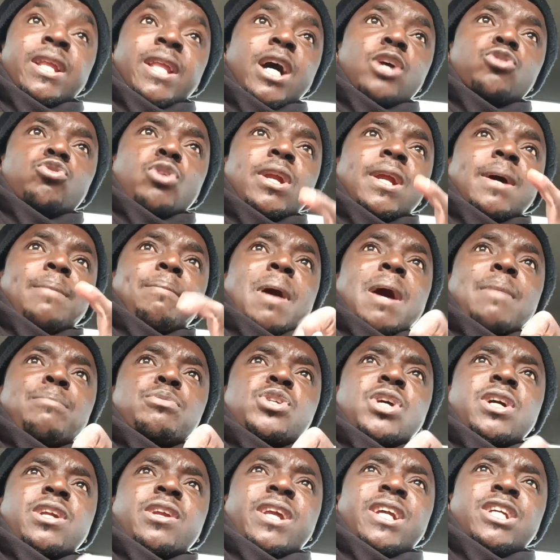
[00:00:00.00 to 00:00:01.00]
That's why the
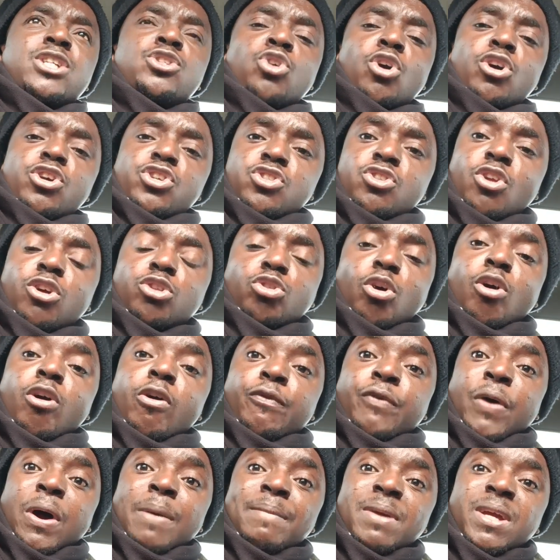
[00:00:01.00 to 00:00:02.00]
Bible said, rejoice not
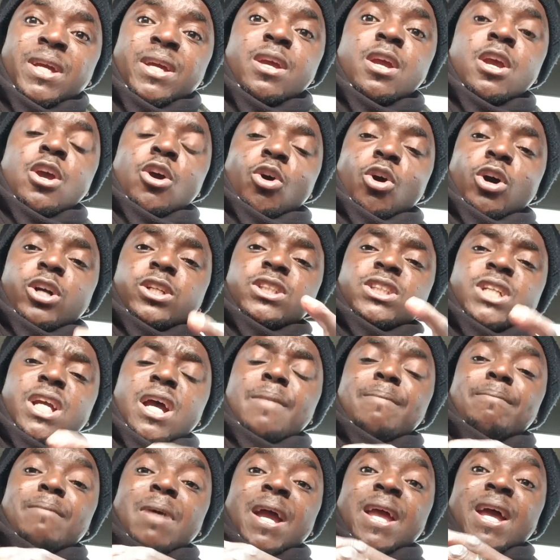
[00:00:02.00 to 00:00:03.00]
over me. Oh,
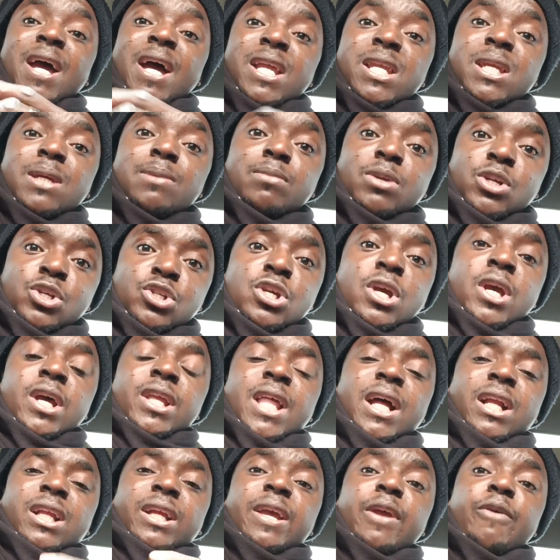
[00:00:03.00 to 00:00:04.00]
ye my enemies,
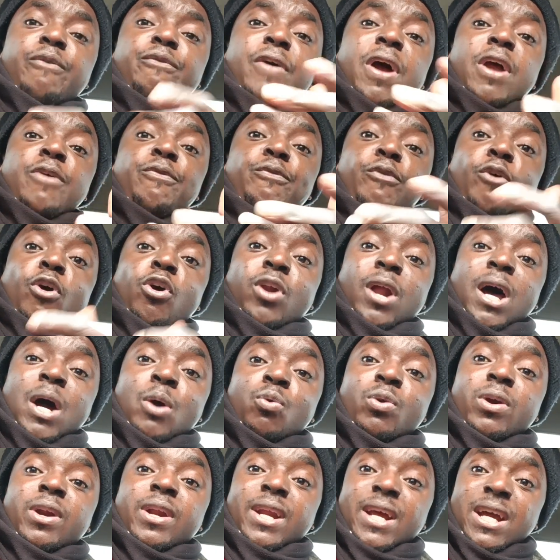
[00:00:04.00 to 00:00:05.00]
that if I fall,
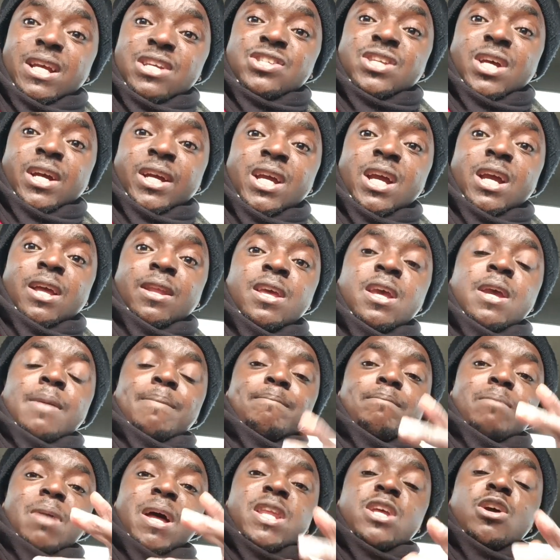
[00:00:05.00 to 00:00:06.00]
I will rise again.
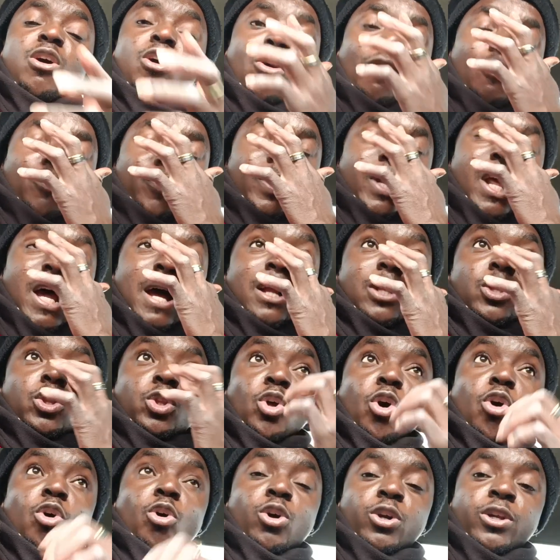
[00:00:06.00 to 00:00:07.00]
Many of them
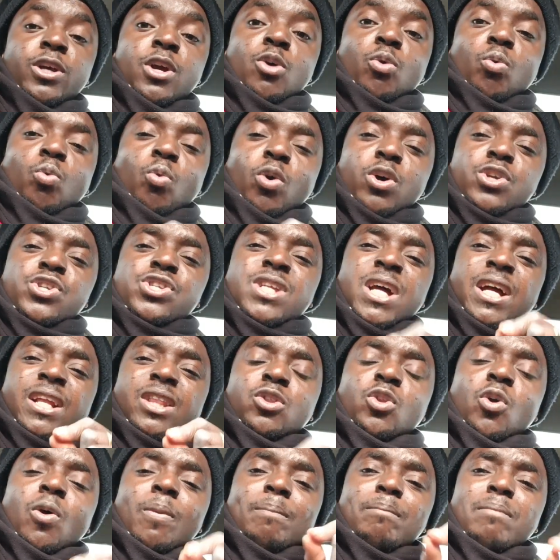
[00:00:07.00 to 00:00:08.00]
thought was
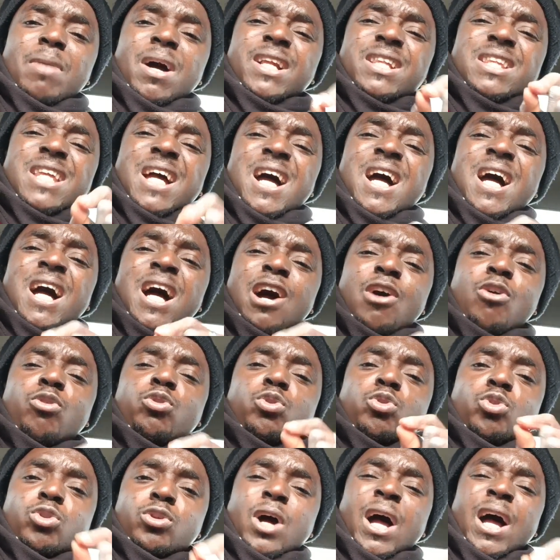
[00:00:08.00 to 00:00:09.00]
that no matter
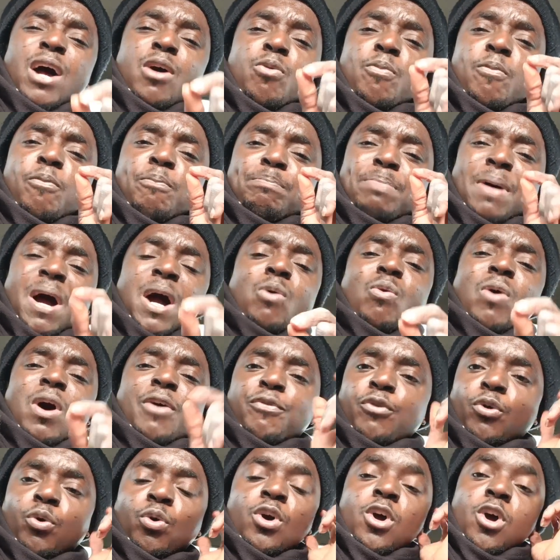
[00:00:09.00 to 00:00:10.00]
how how
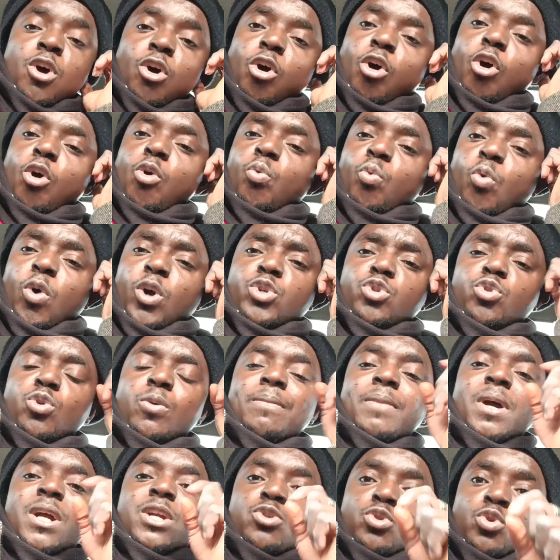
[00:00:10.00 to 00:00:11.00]
powerful or what
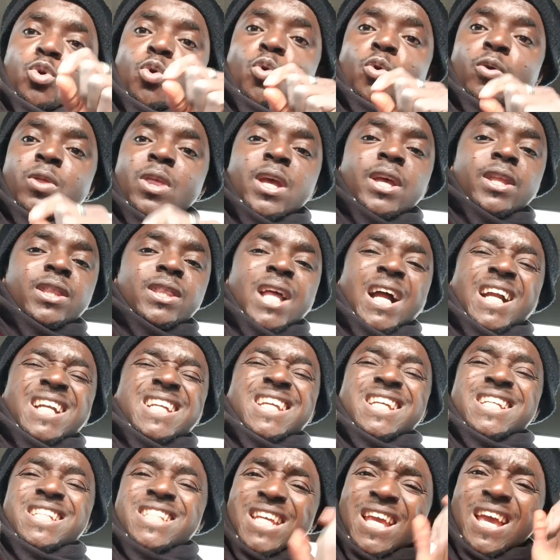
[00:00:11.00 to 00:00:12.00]
you may do,
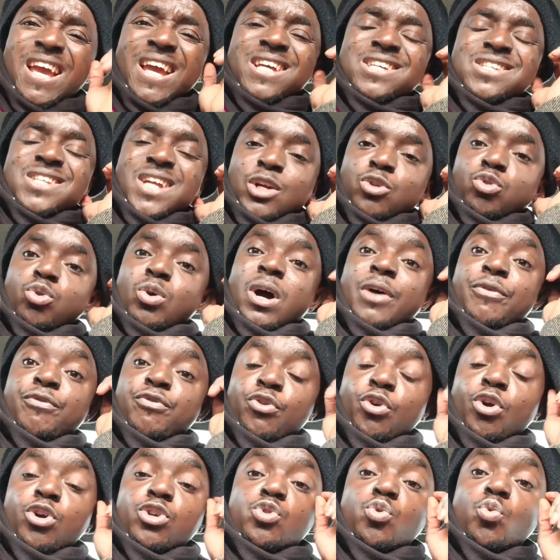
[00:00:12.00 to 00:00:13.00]
that the years that you
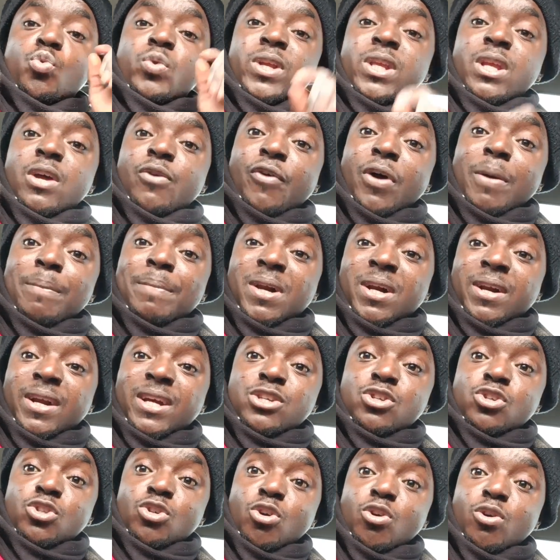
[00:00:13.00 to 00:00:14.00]
have lost will never be
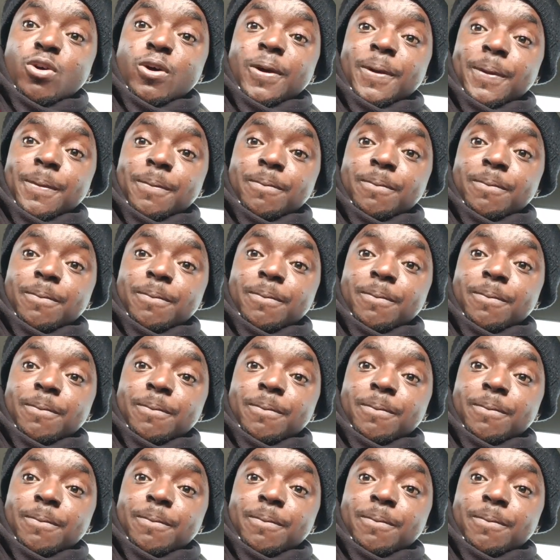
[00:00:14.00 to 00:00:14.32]
restored.